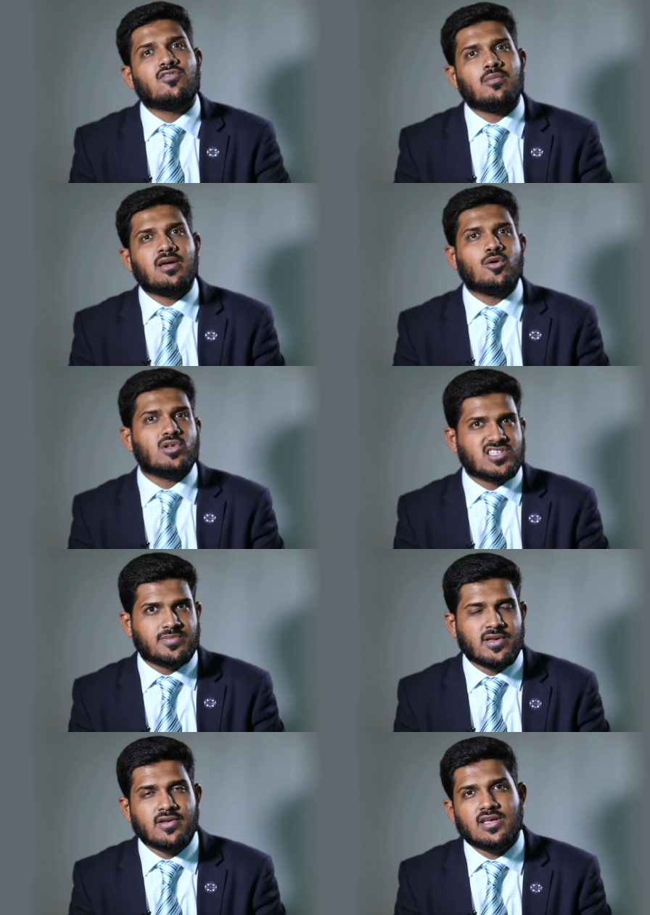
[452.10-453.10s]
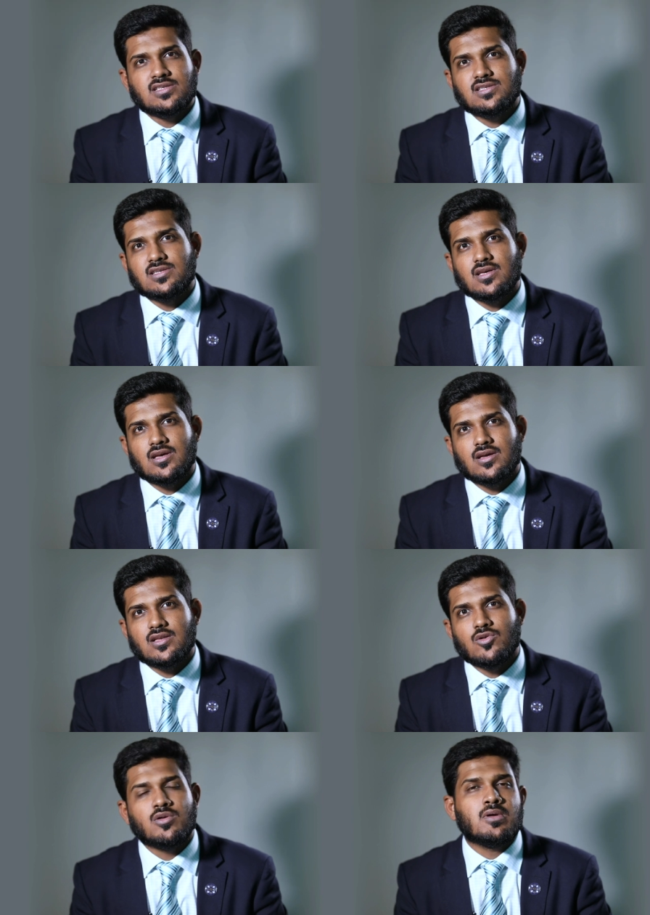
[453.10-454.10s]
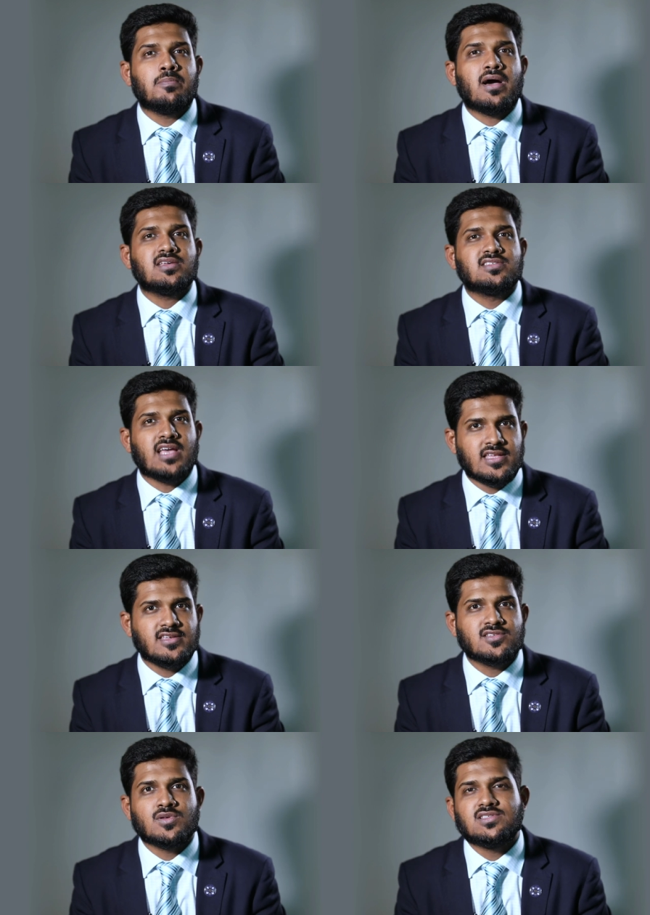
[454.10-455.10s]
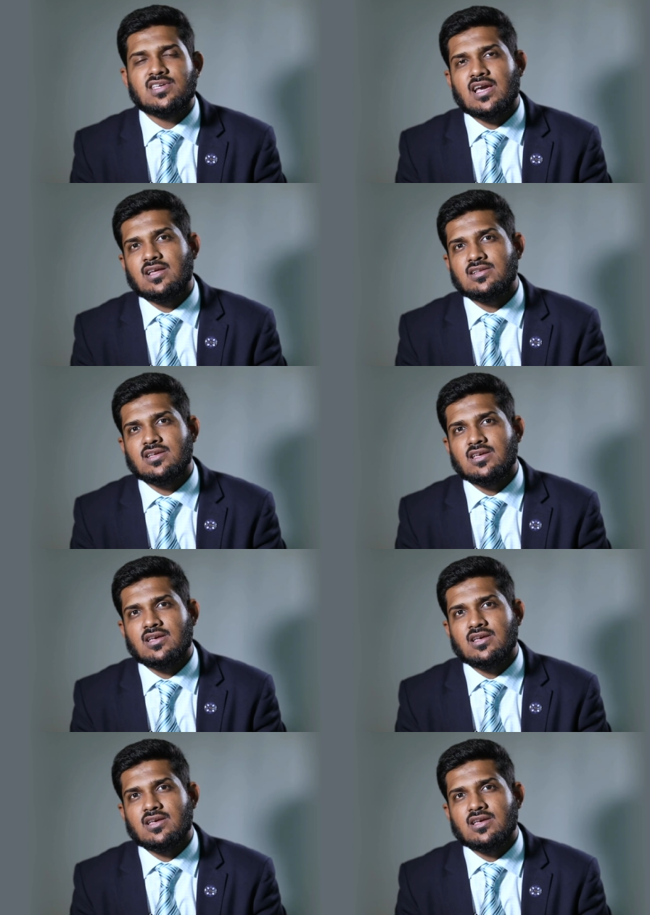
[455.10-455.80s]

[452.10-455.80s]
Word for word: from my own experience, uh, during my past nine years with CILT,